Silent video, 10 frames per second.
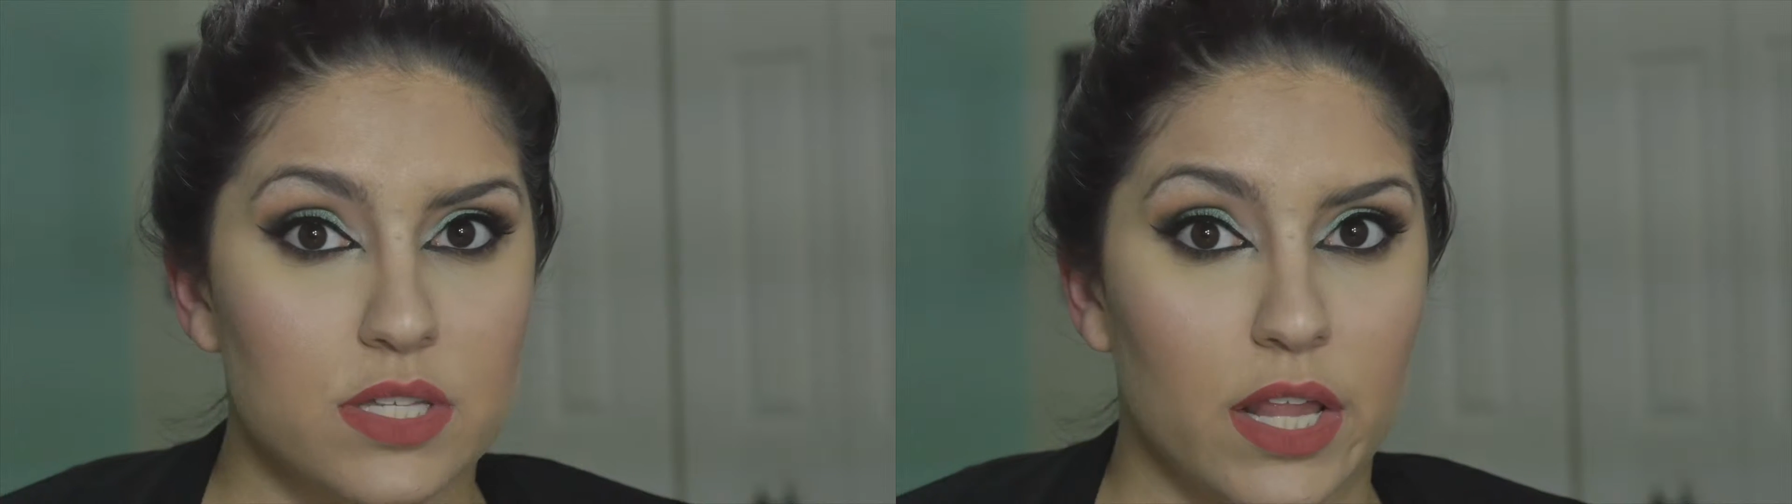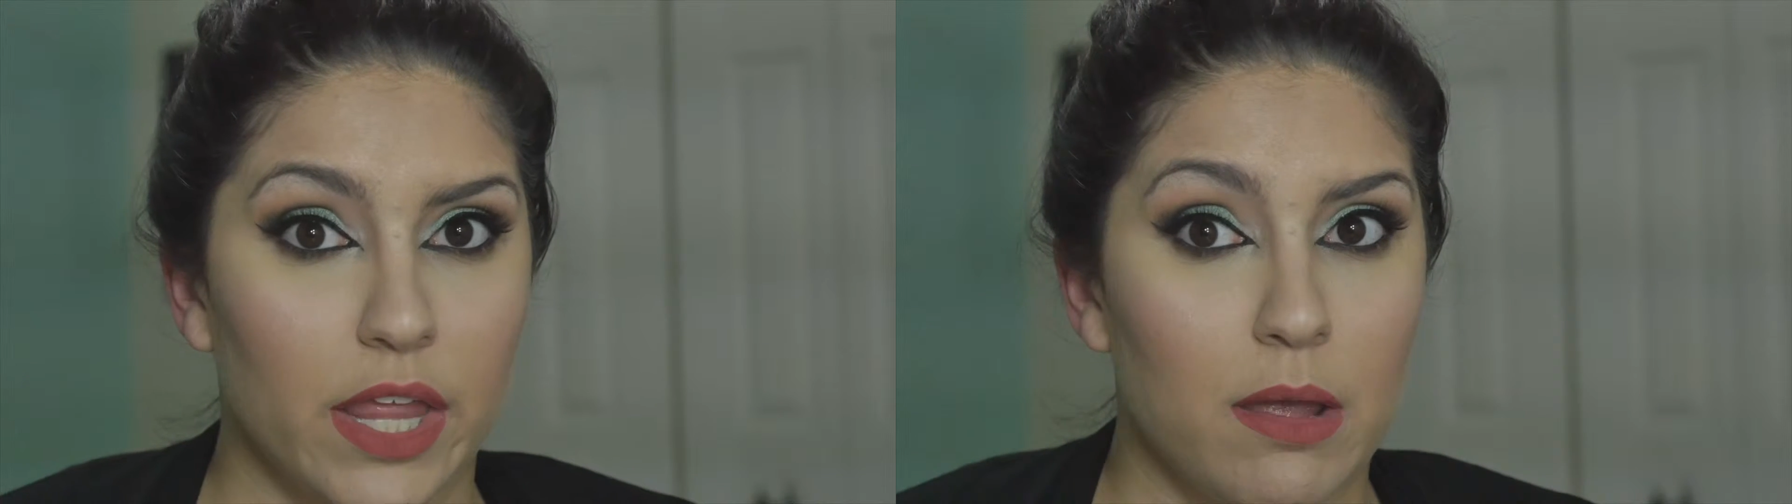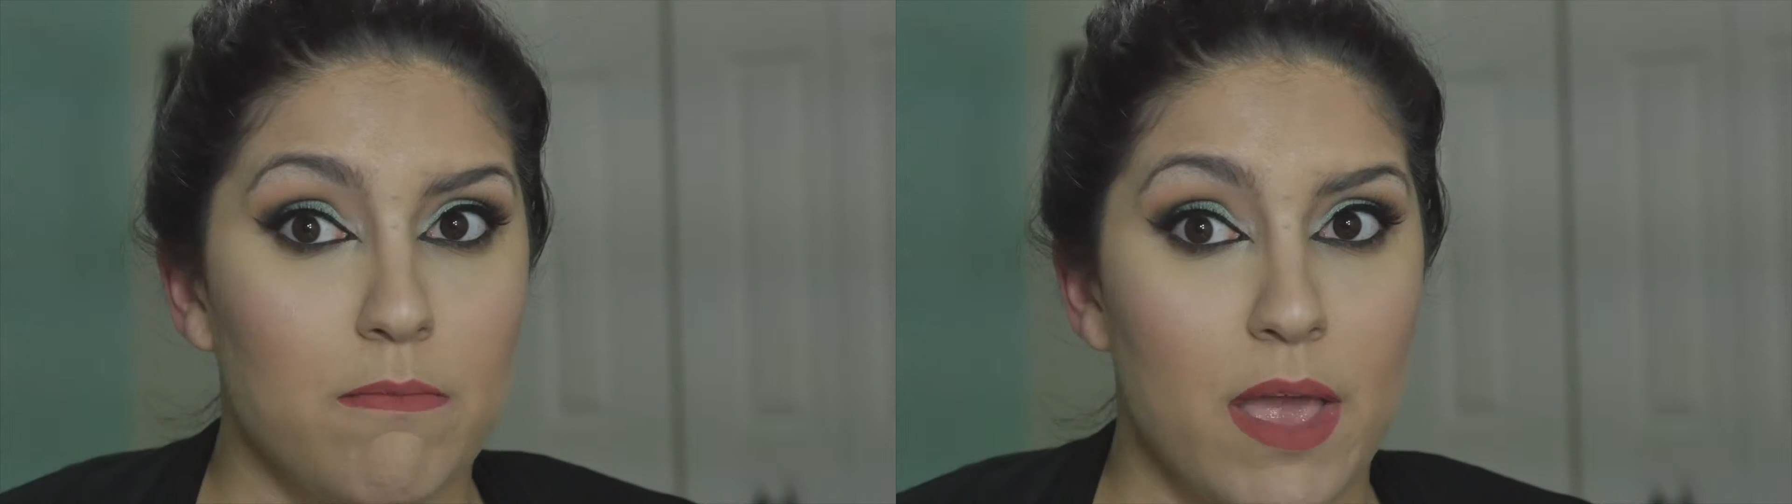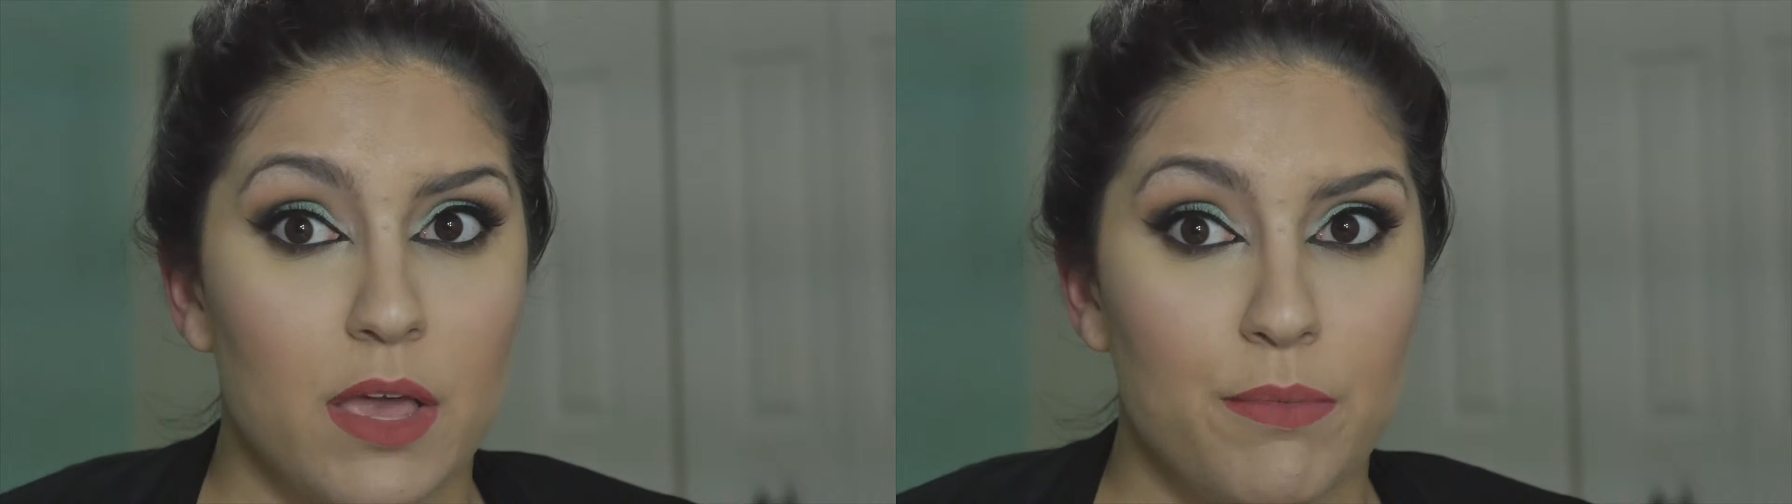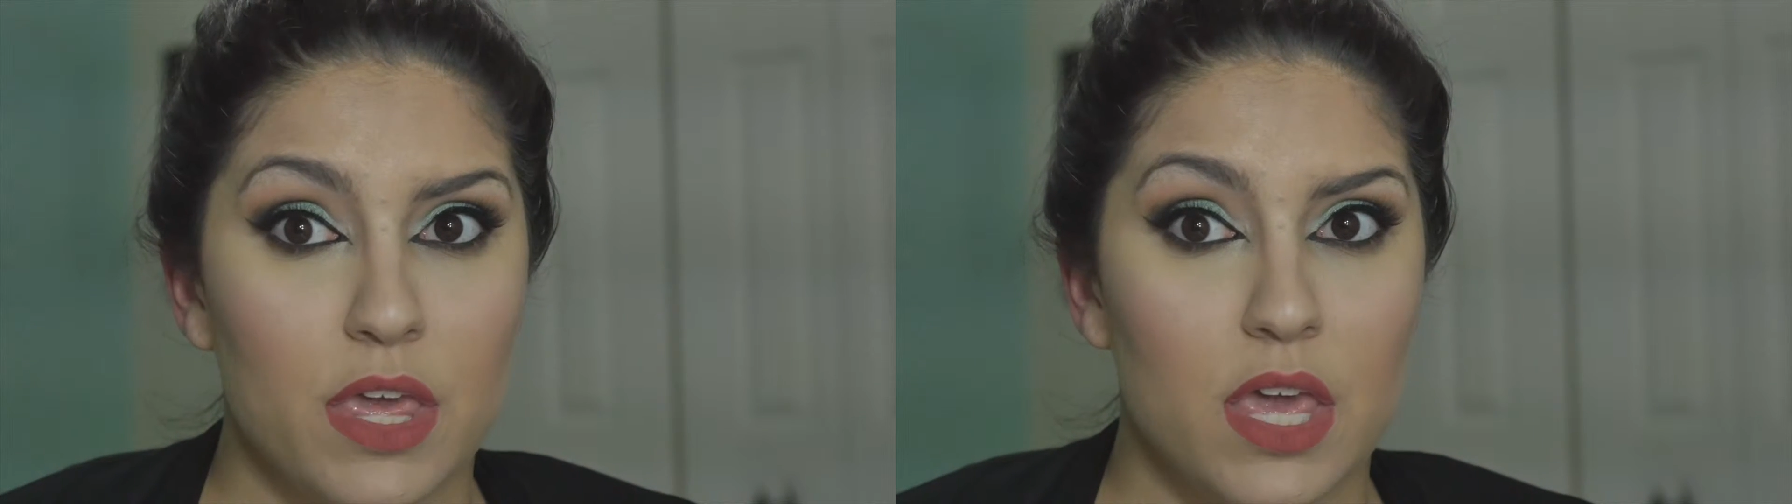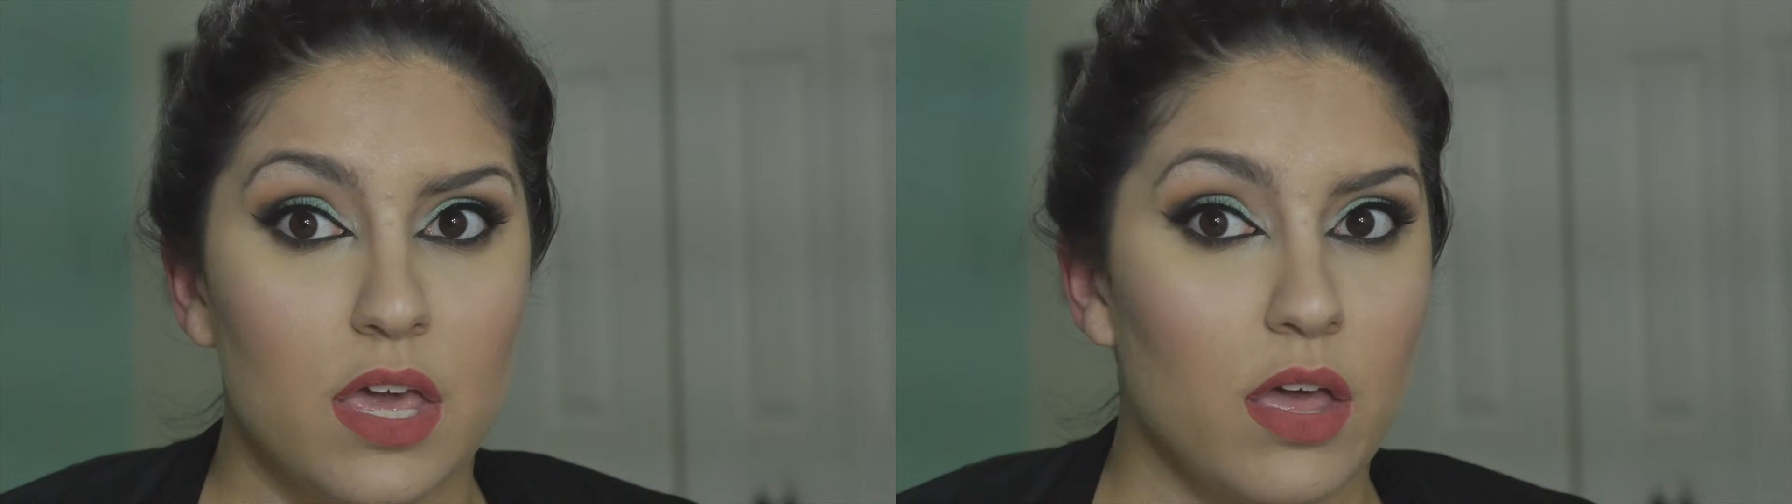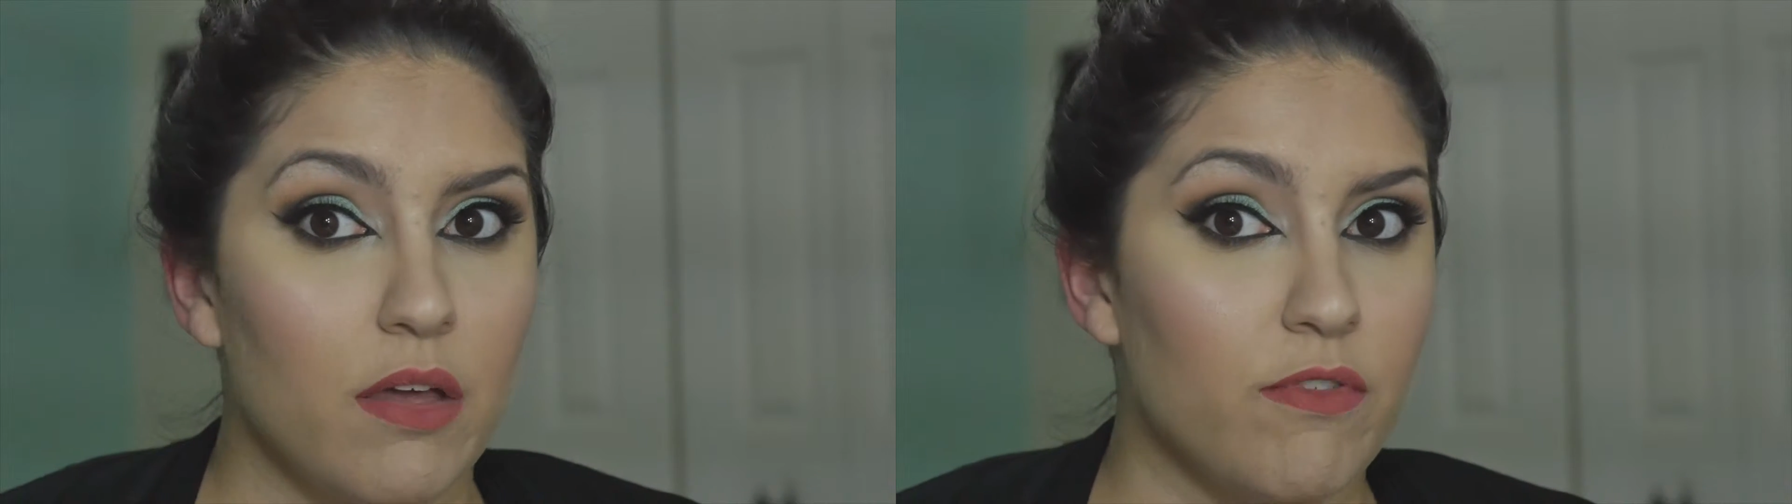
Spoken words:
that like Makeup Geek,